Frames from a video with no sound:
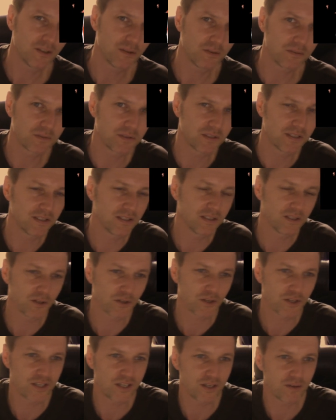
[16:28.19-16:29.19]
a lot
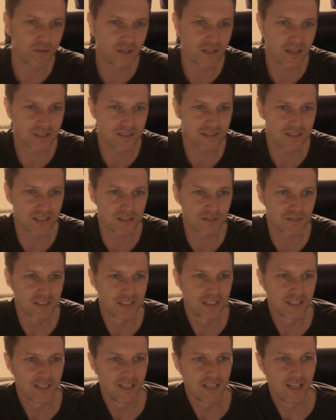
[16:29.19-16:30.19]
of Neil Young stuff.
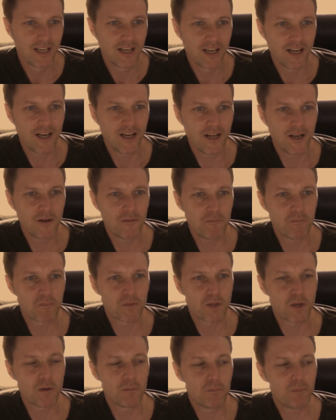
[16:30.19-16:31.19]

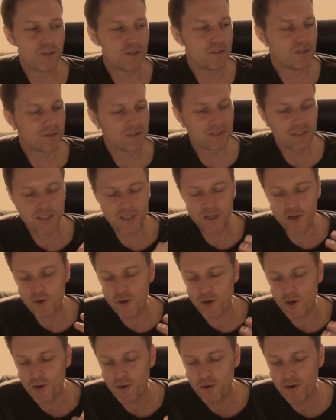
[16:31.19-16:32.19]
But
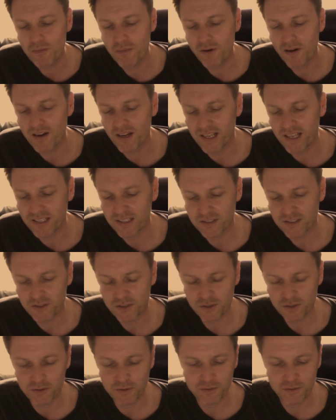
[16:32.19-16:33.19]
who am I to